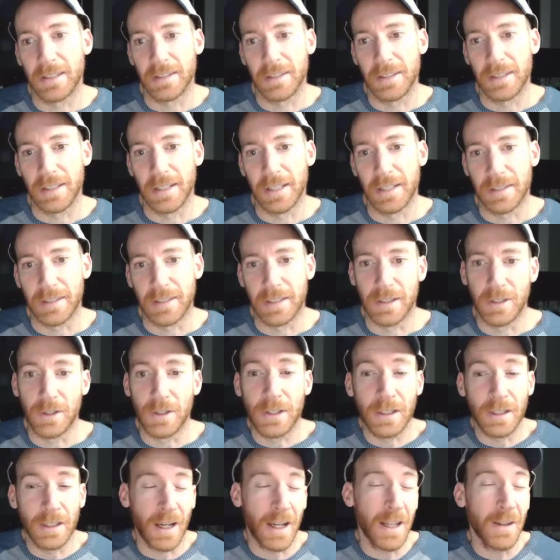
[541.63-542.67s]
to D19. You
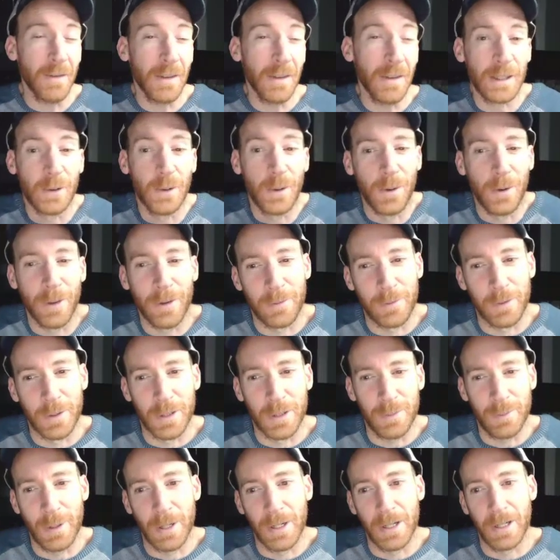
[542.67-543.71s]
can kind of ignore the first